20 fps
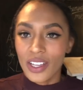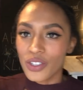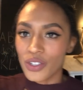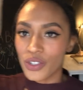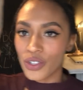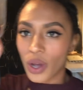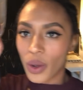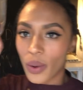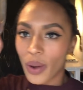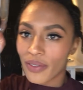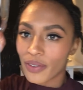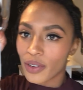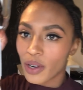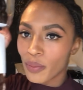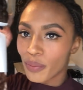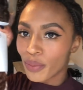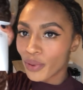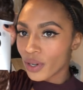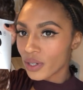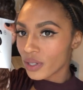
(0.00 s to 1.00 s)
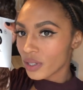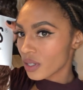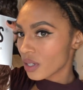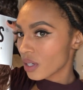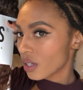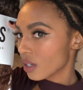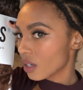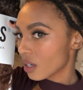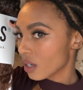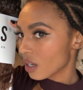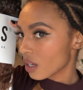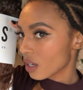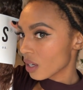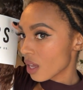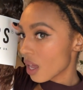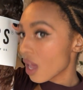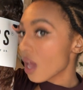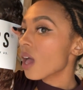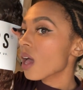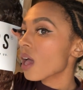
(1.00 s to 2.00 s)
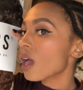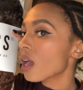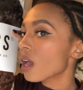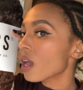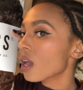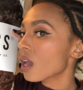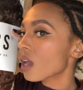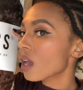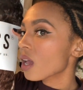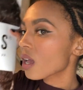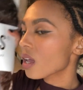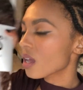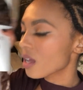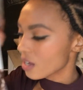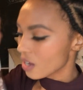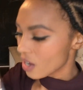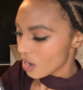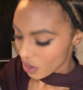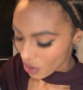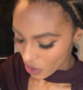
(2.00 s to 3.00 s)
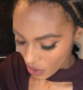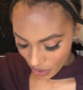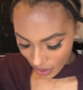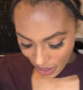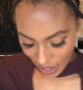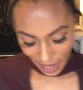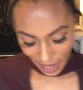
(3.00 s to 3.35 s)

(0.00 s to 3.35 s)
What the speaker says: So I've got blonde hair, or I